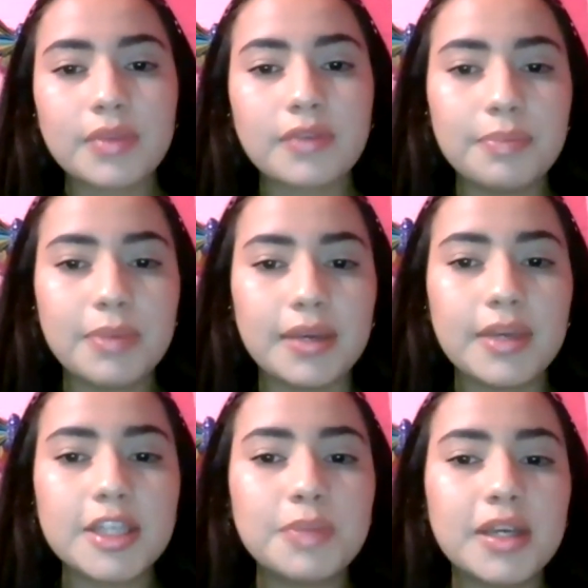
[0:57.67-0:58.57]
VP
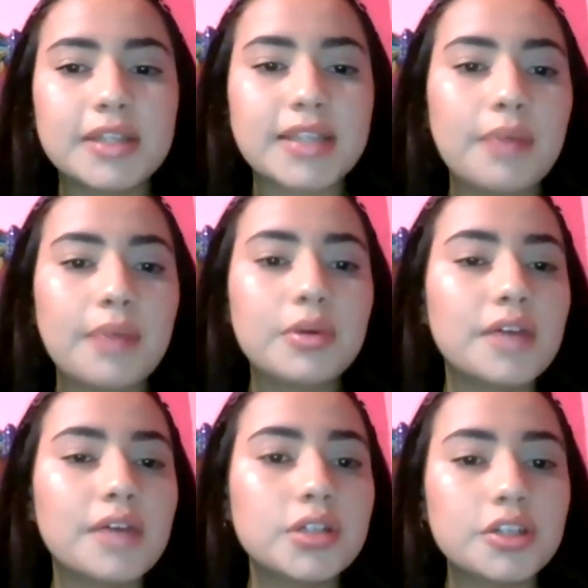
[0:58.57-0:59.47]
is because I would
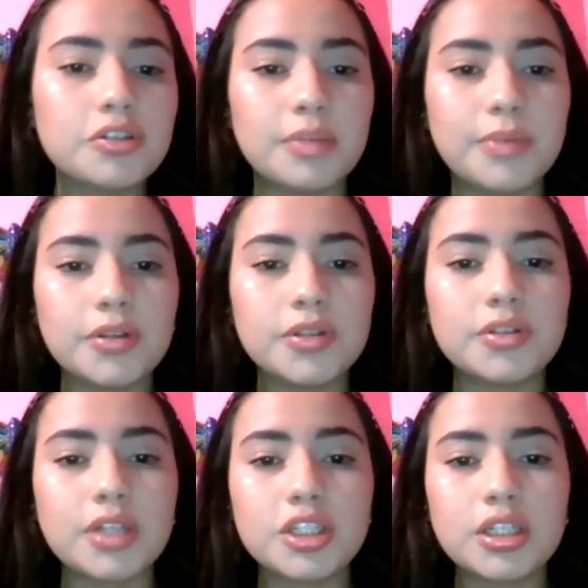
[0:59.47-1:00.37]
love to contribute
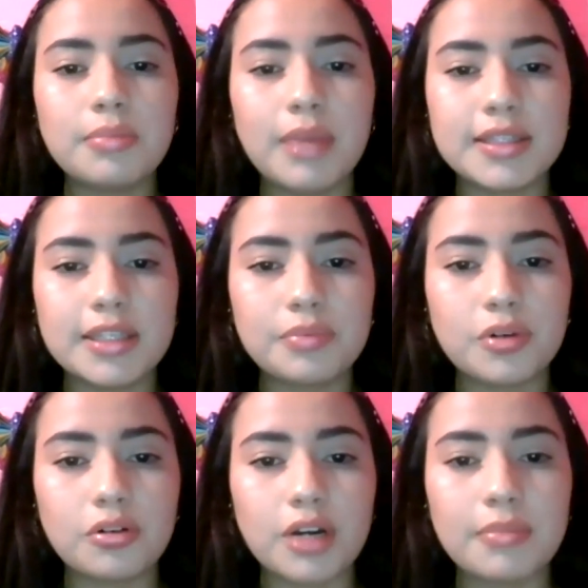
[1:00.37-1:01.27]
to such an amazing
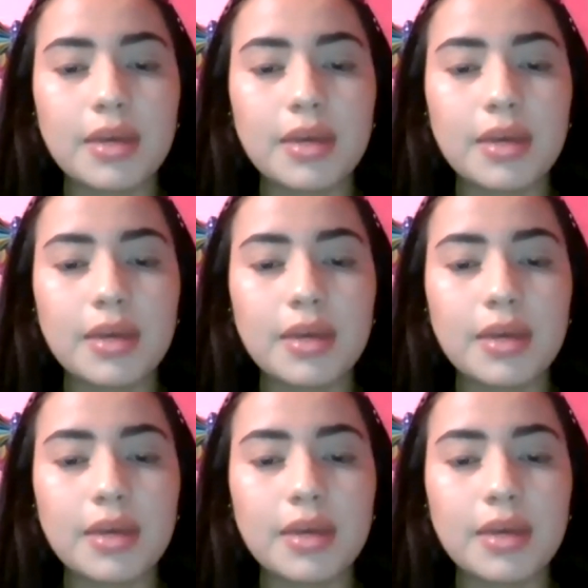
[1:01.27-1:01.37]
program